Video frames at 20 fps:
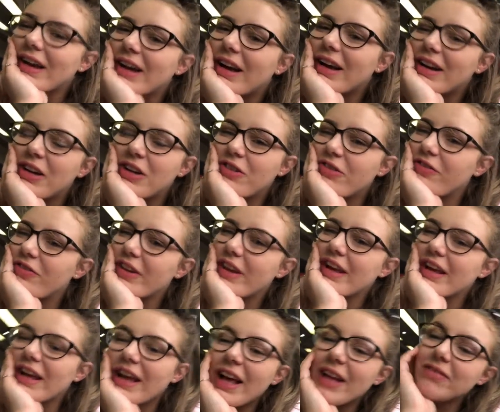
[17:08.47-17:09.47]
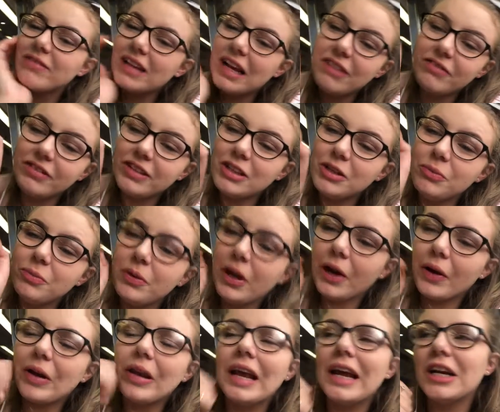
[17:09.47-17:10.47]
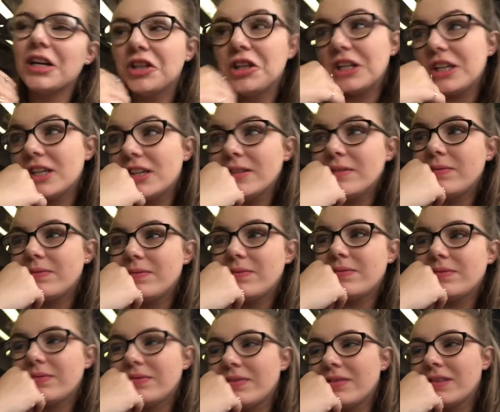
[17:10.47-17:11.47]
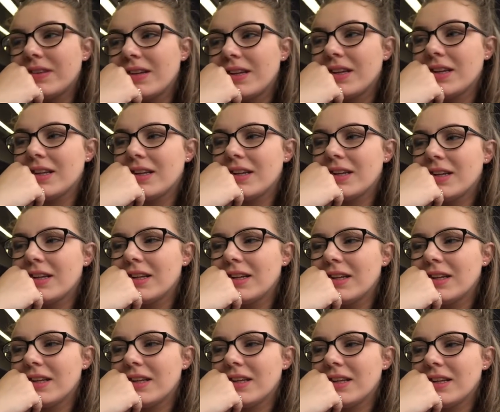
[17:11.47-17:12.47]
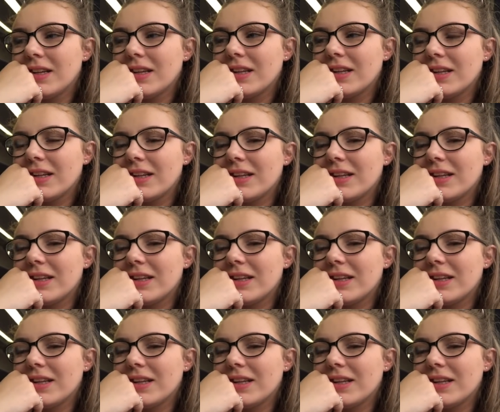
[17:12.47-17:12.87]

I love it. I'm definitely going next year. But we'd do it the weekend.